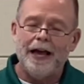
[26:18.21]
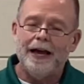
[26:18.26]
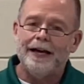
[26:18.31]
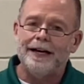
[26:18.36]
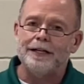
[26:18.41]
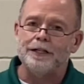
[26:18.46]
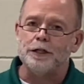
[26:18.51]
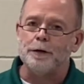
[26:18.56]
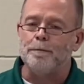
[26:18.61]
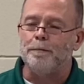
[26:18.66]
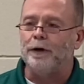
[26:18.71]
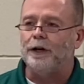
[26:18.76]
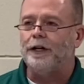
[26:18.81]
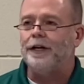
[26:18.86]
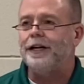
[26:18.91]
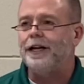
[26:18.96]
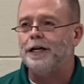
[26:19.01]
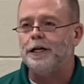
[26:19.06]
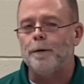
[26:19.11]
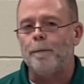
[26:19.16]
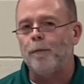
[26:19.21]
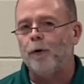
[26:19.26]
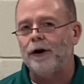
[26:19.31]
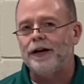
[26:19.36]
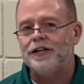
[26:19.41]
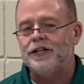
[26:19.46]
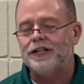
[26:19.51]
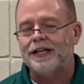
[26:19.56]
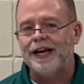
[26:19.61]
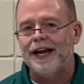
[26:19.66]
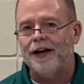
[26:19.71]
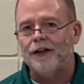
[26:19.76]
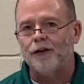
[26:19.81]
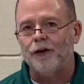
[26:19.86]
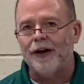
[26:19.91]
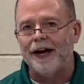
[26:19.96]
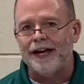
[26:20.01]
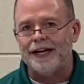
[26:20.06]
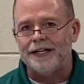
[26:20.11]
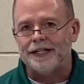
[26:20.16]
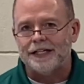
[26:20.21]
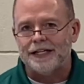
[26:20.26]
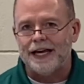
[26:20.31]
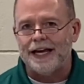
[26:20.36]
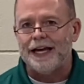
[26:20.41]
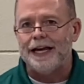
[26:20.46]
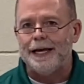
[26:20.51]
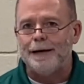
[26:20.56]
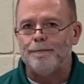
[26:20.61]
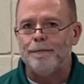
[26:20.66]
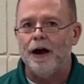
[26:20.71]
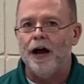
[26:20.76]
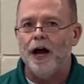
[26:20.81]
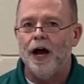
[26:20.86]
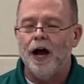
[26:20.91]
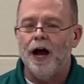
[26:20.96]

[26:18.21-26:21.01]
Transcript: and his ability to bring together a team